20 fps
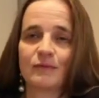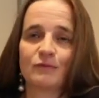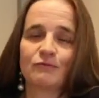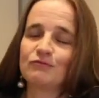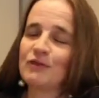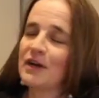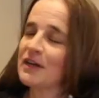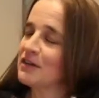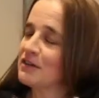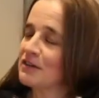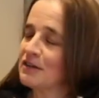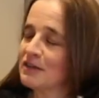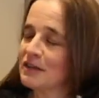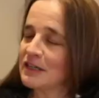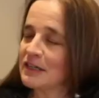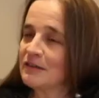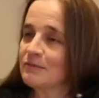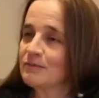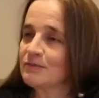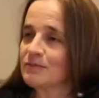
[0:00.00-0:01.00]

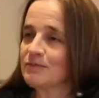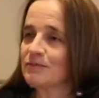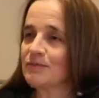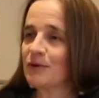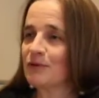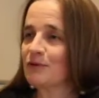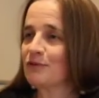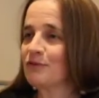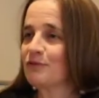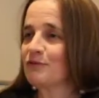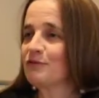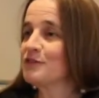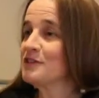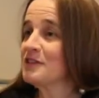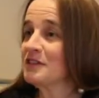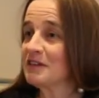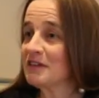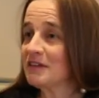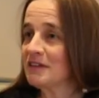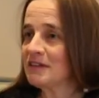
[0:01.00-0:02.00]
regularly, both
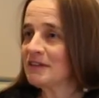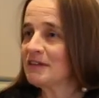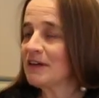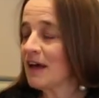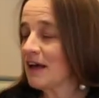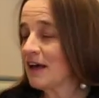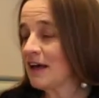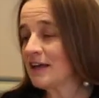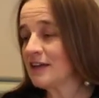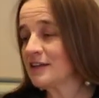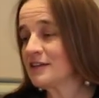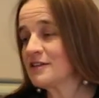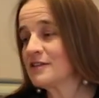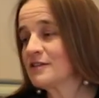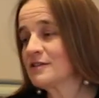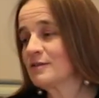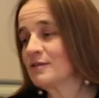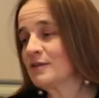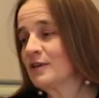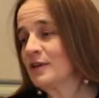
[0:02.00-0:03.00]
physically and
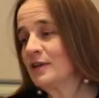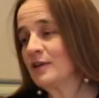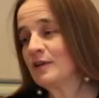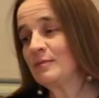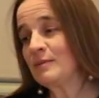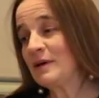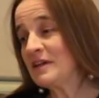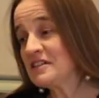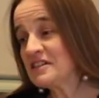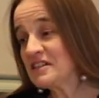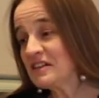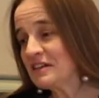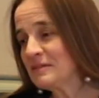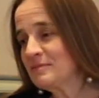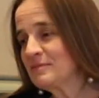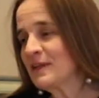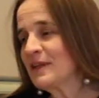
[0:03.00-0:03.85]
mentally.